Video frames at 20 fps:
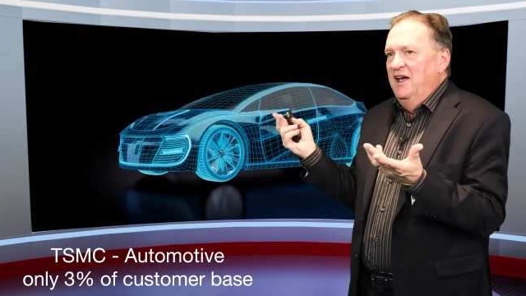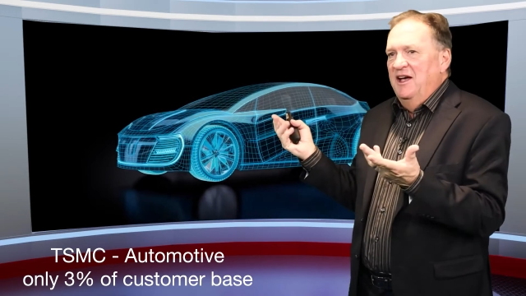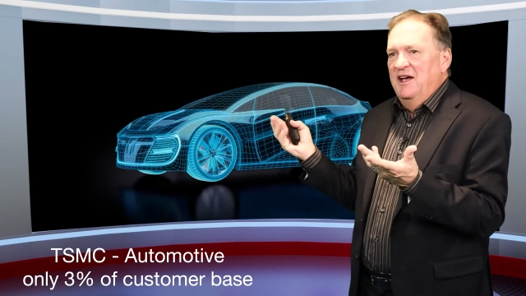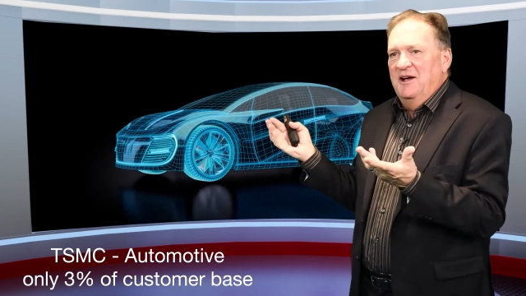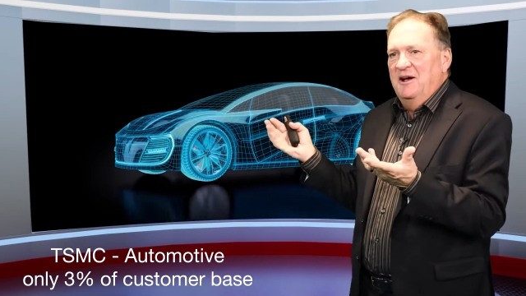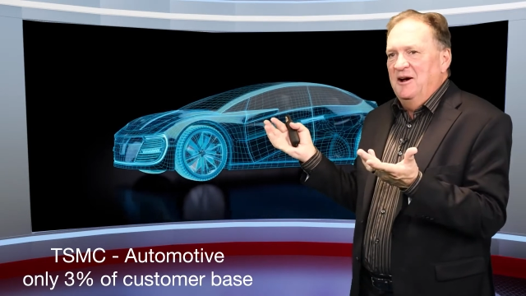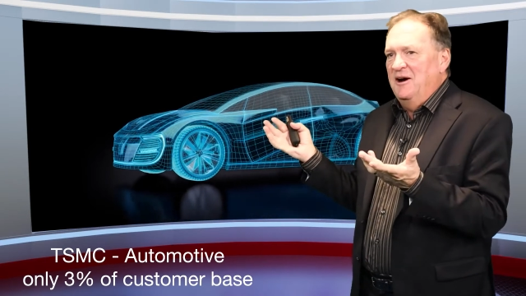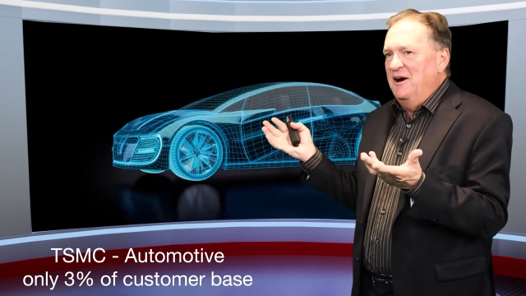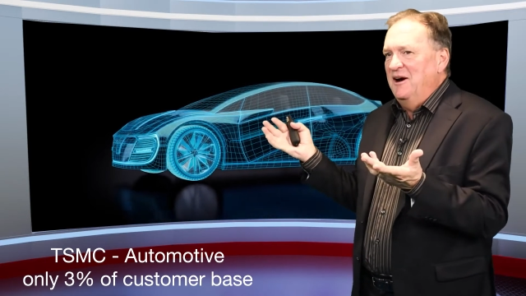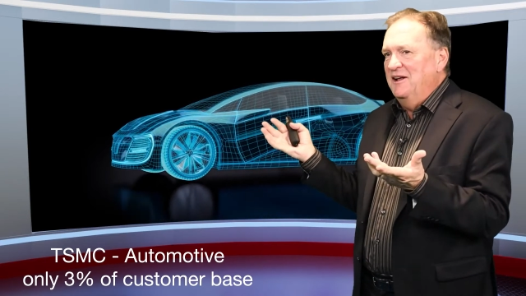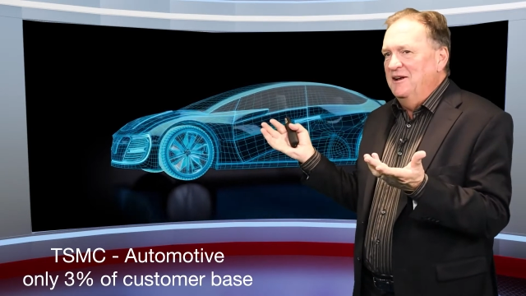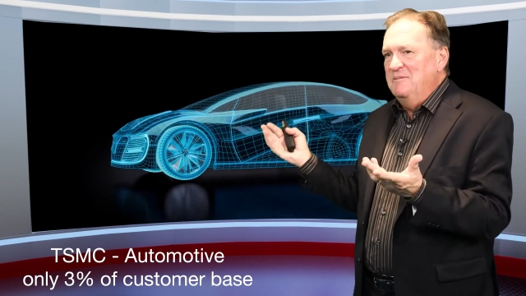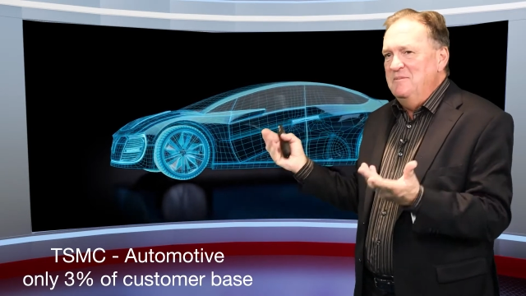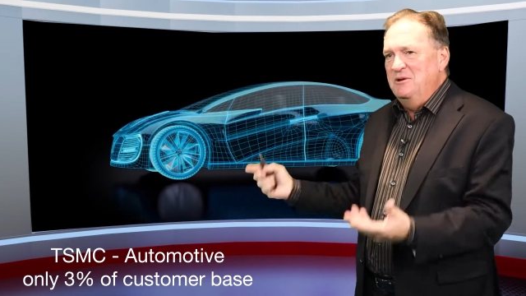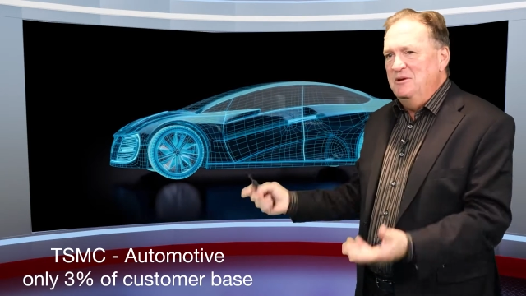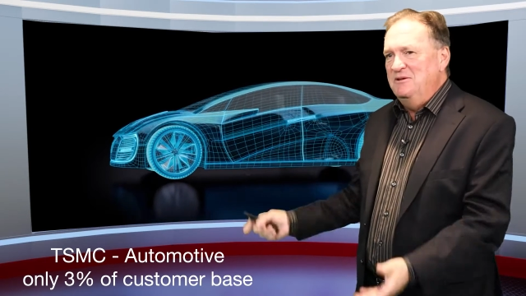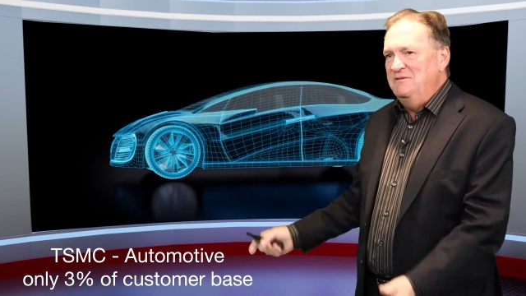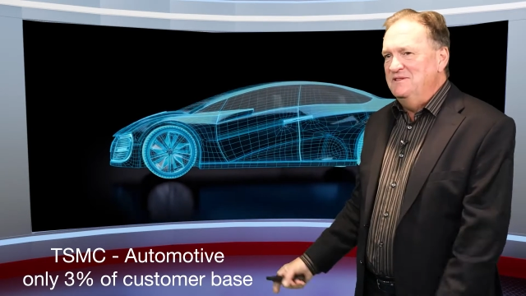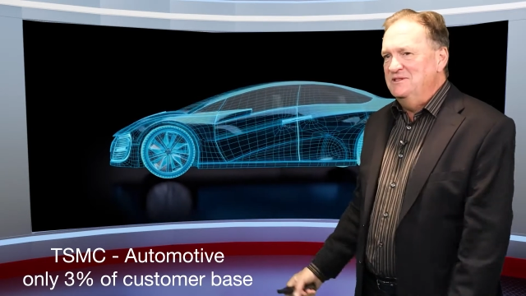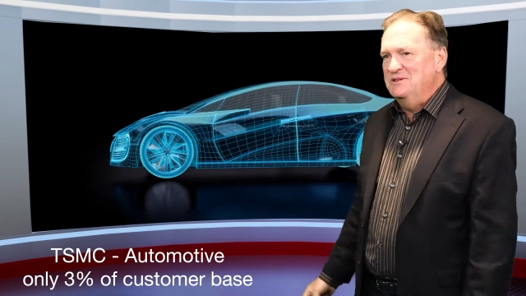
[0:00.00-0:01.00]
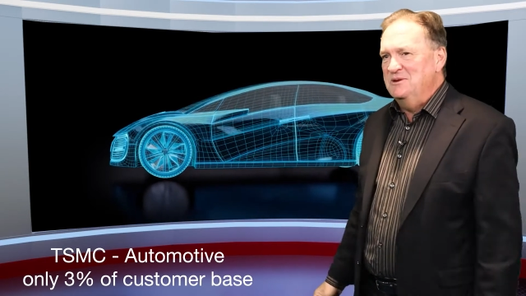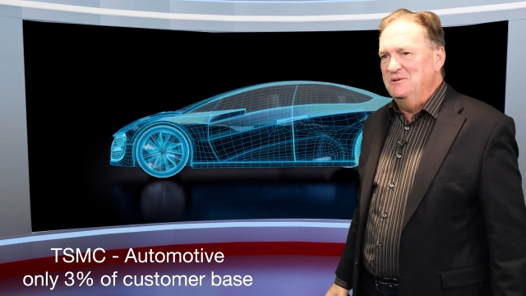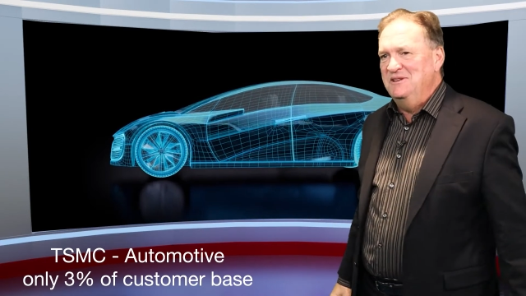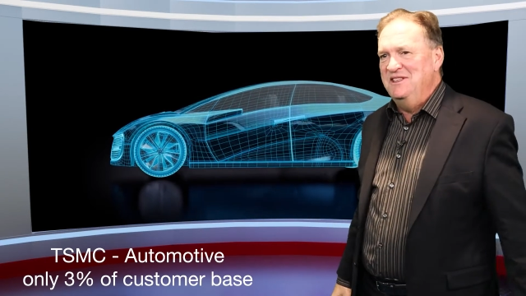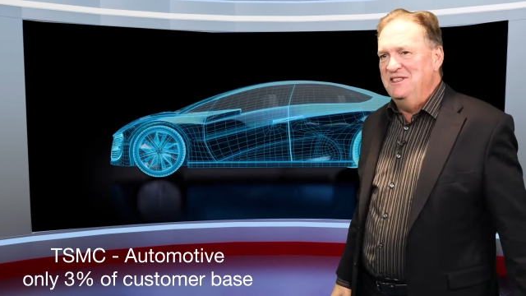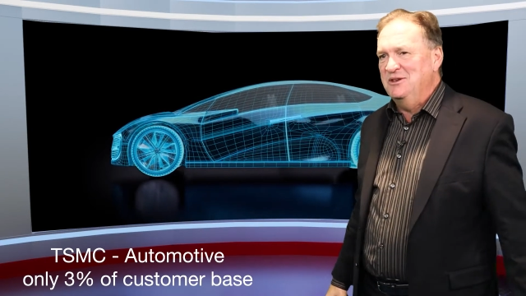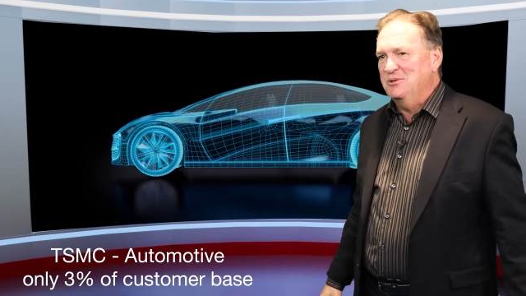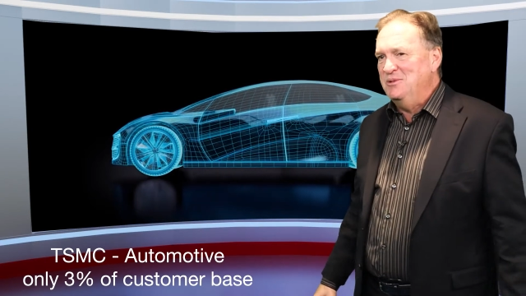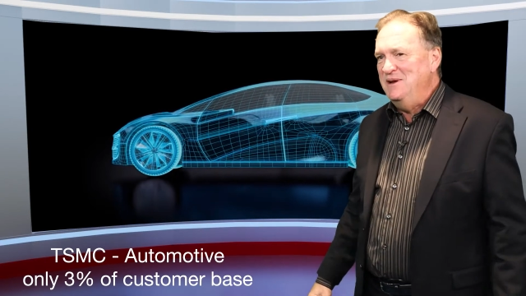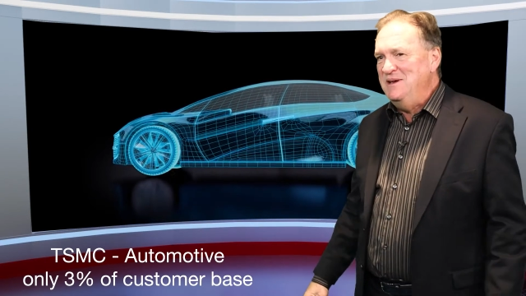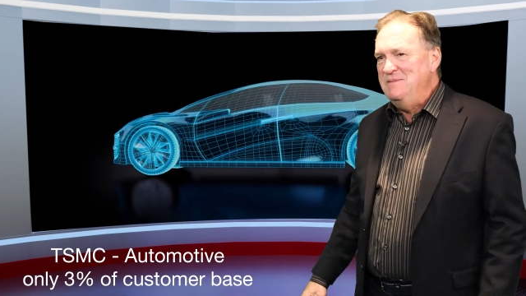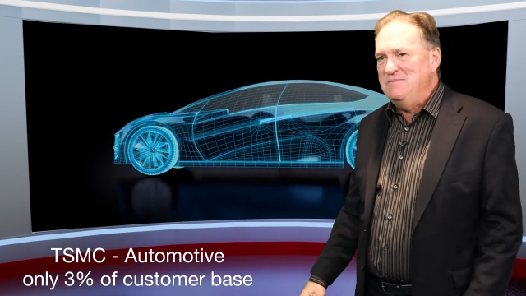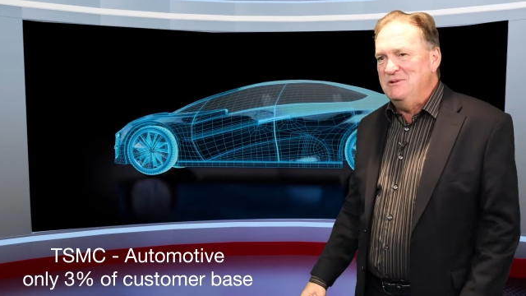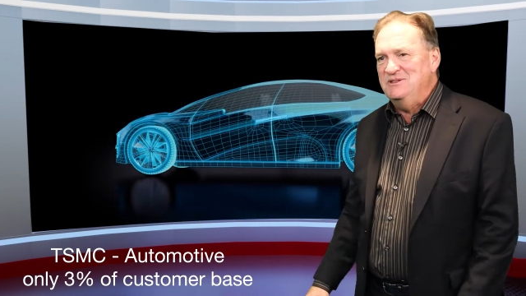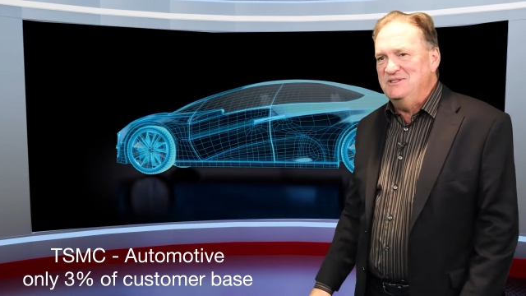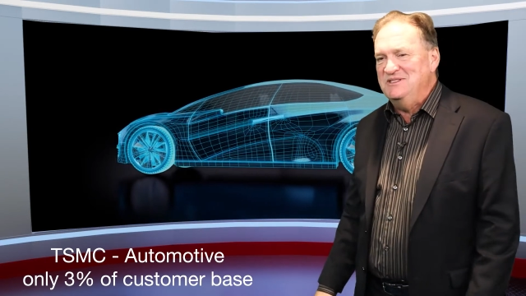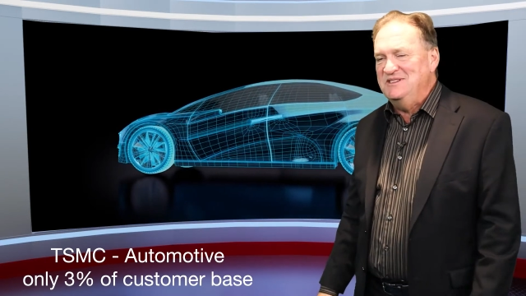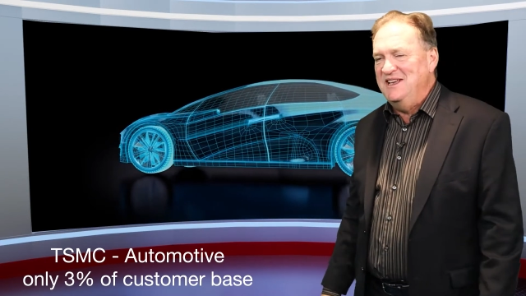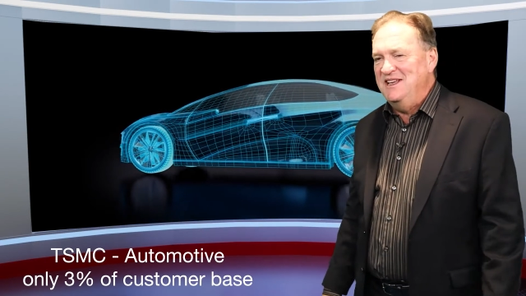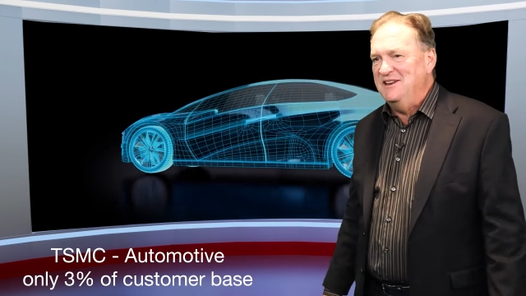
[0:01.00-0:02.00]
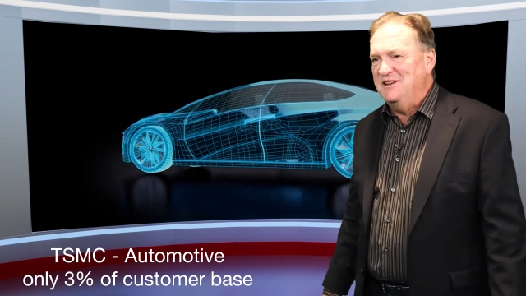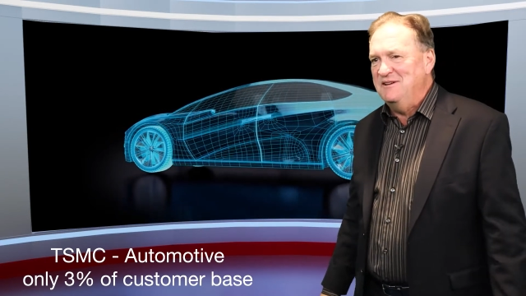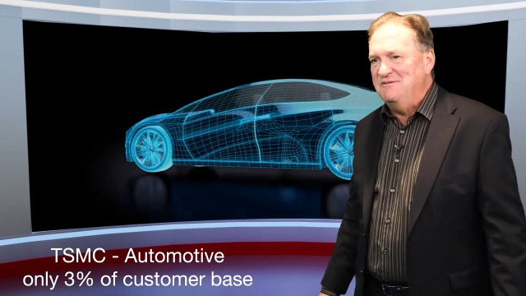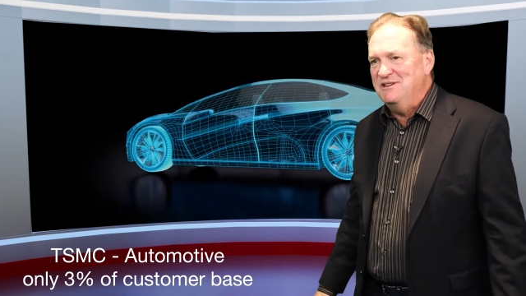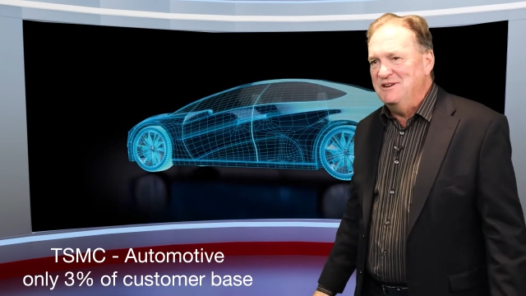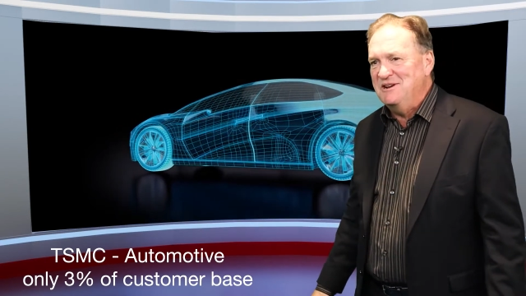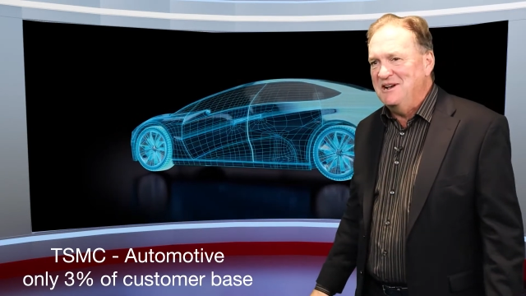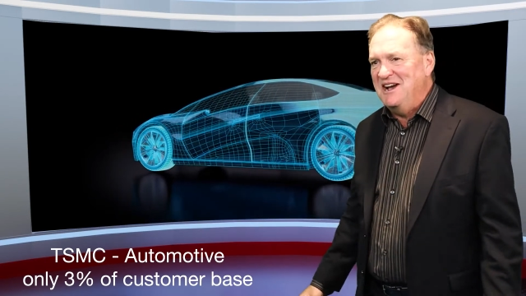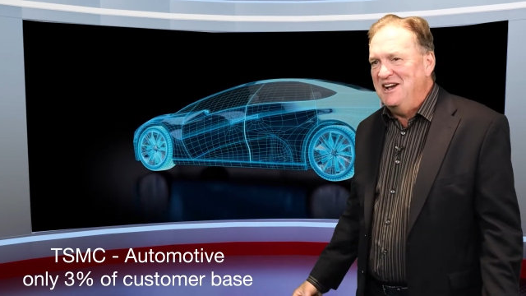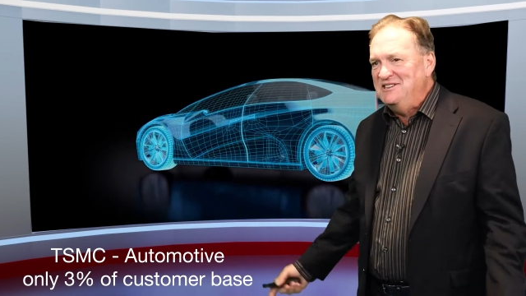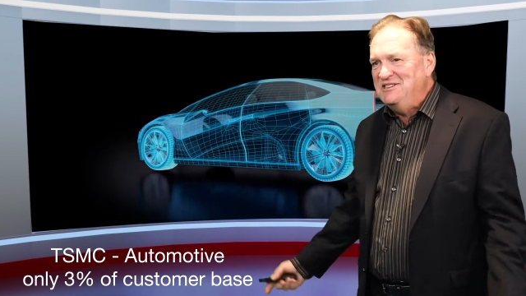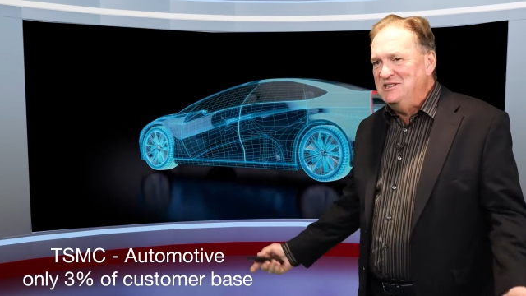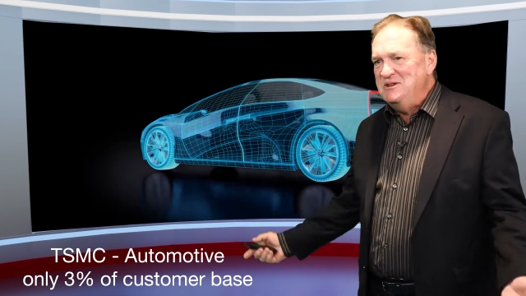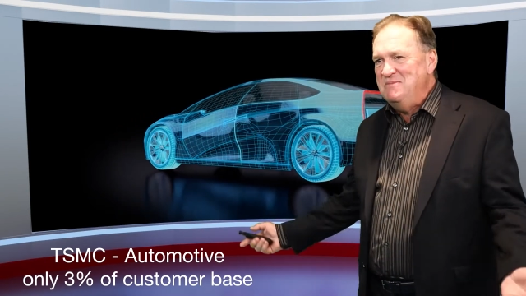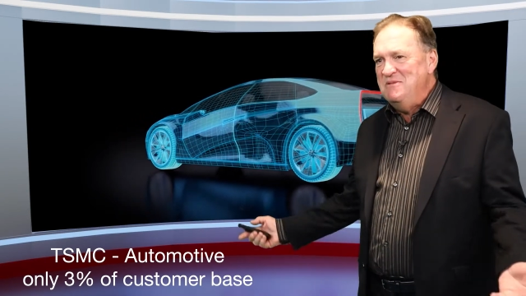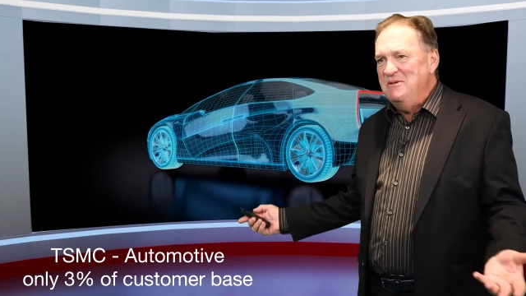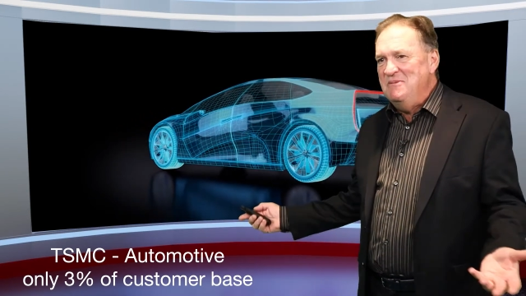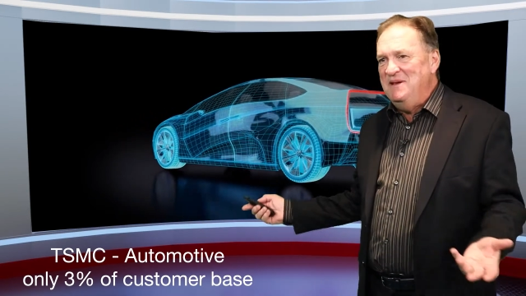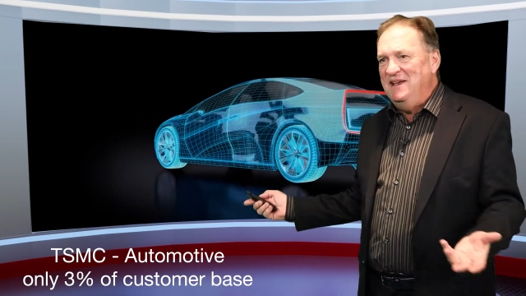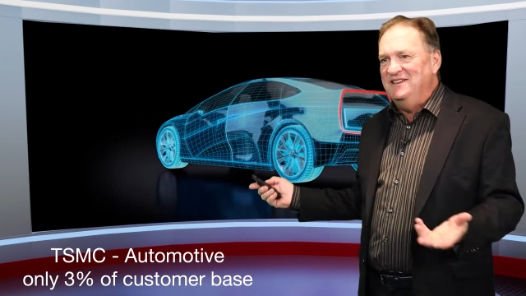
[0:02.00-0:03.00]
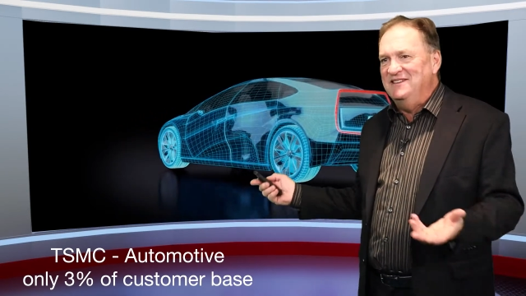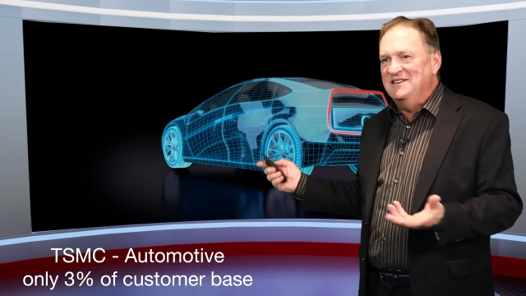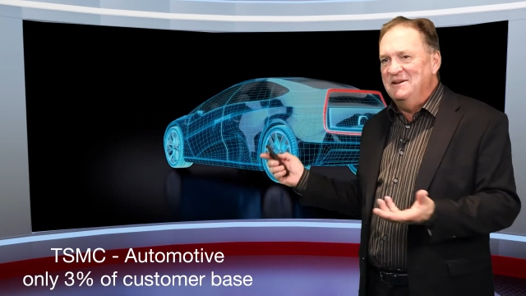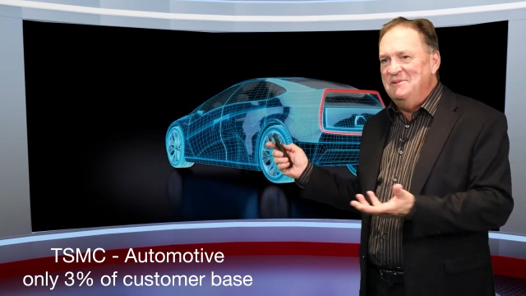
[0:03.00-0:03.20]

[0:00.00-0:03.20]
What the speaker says: Automotive is only 3% of their customer base.